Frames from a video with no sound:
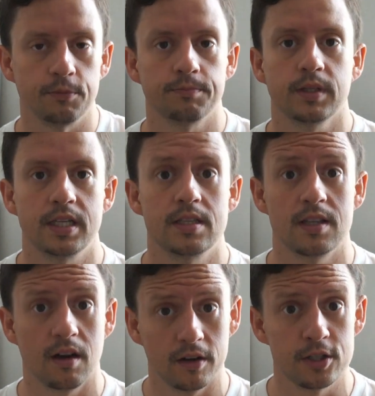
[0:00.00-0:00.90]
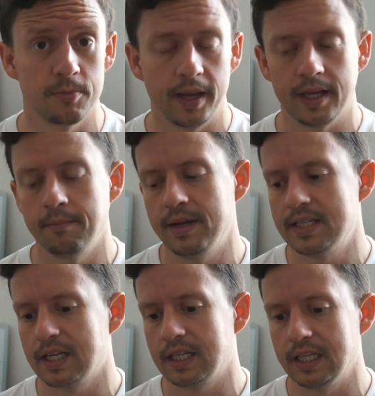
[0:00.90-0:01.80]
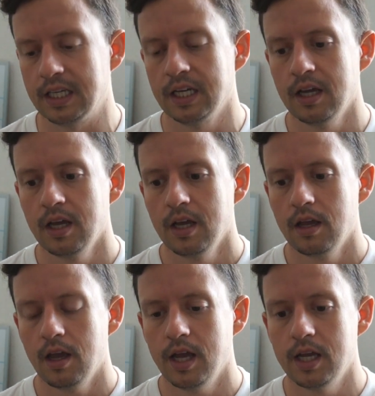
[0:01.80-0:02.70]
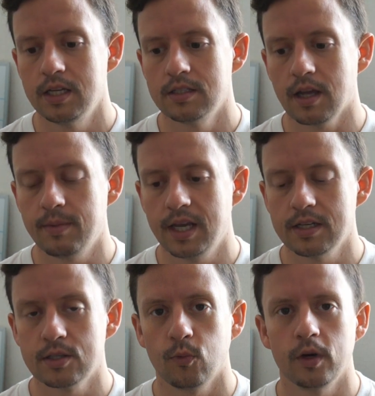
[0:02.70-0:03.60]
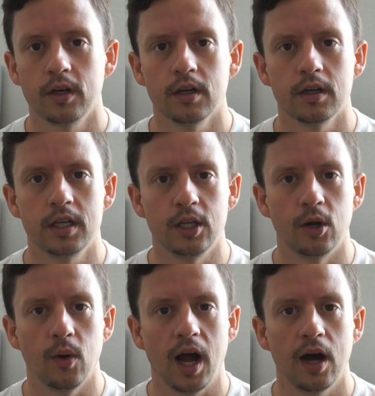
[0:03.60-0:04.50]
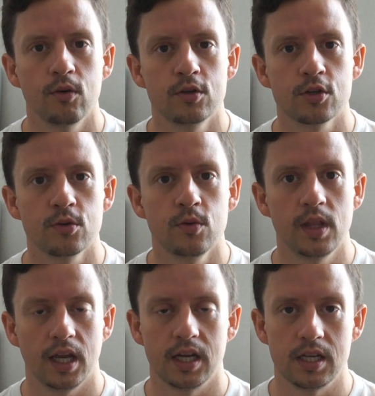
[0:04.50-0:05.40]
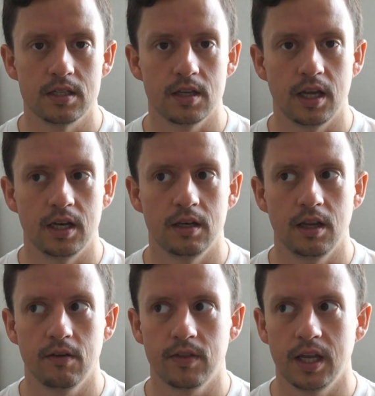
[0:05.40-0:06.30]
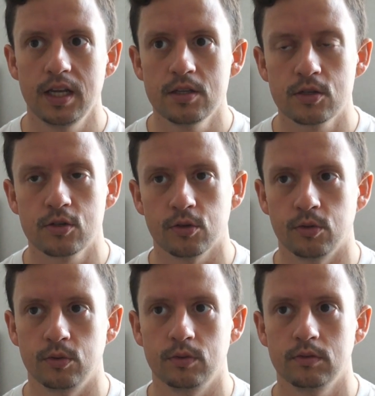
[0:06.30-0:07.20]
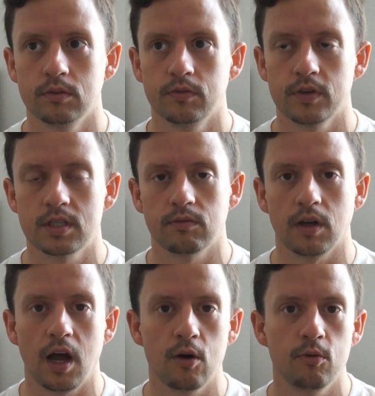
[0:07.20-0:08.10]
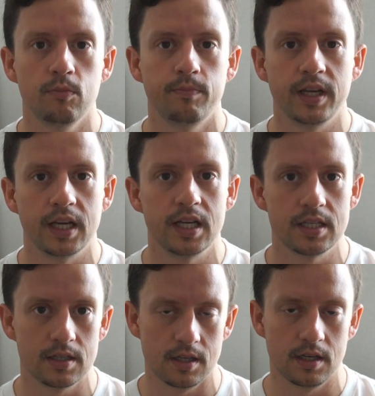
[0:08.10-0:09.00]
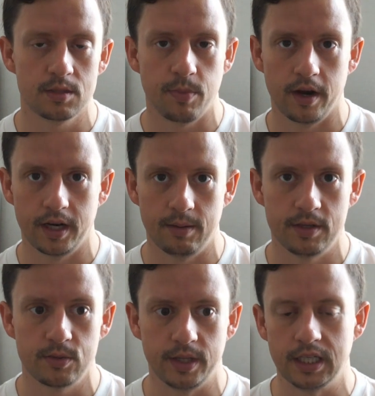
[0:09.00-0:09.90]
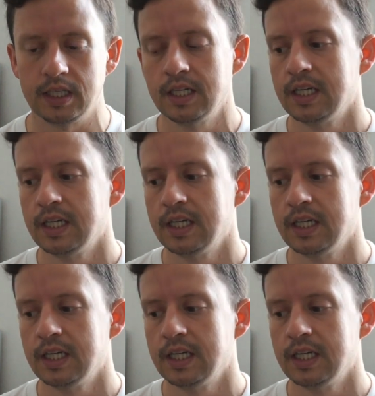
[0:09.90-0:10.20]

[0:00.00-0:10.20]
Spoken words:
places that aren't Japan, basically. And I began to wonder, how true that is, and if that is true, first of all, how big is the disparity between